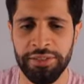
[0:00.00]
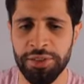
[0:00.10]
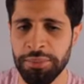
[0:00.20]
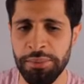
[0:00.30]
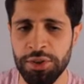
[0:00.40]
So
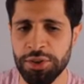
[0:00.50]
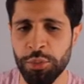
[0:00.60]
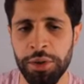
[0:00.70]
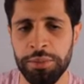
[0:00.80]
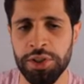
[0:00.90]
maybe you just
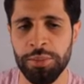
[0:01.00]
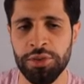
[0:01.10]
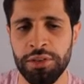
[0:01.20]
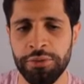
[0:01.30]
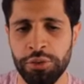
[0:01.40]
want a bishop on
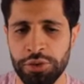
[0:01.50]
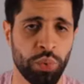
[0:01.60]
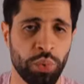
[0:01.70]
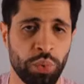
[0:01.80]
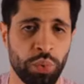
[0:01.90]
c4. So
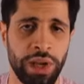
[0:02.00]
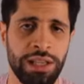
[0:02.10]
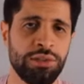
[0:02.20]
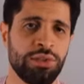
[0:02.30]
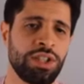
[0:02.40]
just
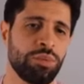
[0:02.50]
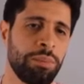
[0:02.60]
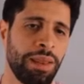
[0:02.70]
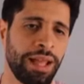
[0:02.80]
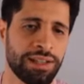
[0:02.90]
wait to see what
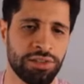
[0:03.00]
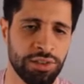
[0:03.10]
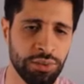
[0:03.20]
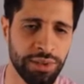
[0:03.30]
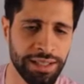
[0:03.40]
black is
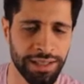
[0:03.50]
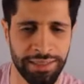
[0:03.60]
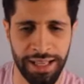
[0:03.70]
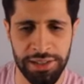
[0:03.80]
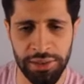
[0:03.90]
doing, and
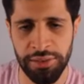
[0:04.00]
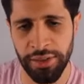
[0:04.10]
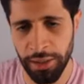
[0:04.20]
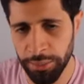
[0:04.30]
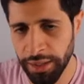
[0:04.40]
then you'll
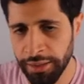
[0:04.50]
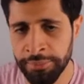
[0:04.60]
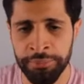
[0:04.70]
develop that.